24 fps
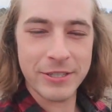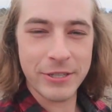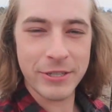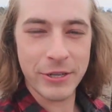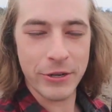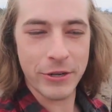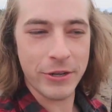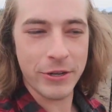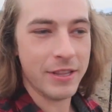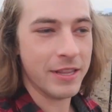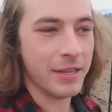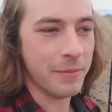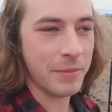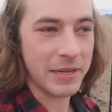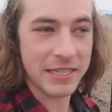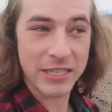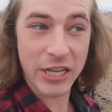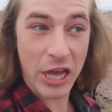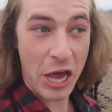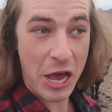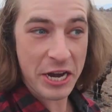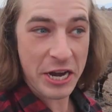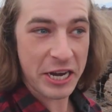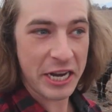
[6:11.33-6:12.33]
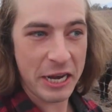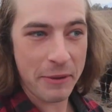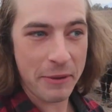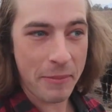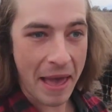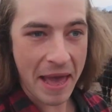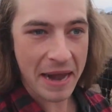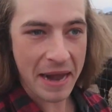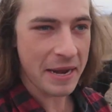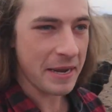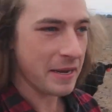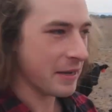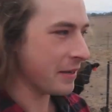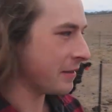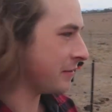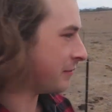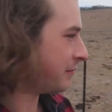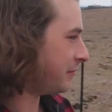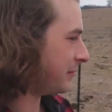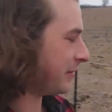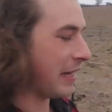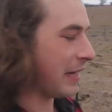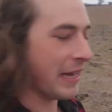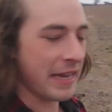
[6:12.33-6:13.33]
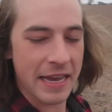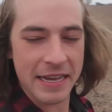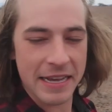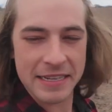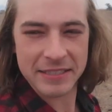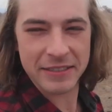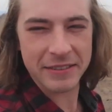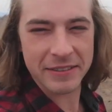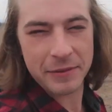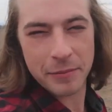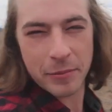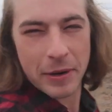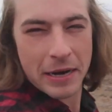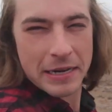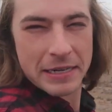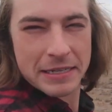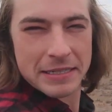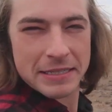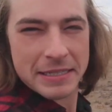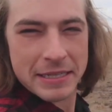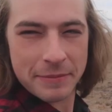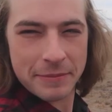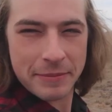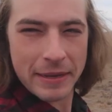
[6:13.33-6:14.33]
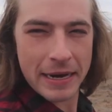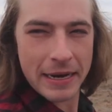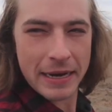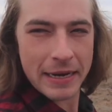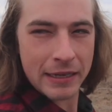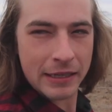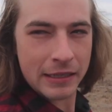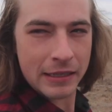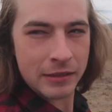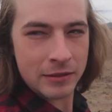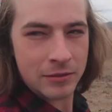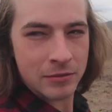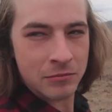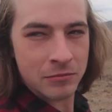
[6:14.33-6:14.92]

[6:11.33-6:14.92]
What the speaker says: to the maternity paddock, I guess, or pregnancy paddock.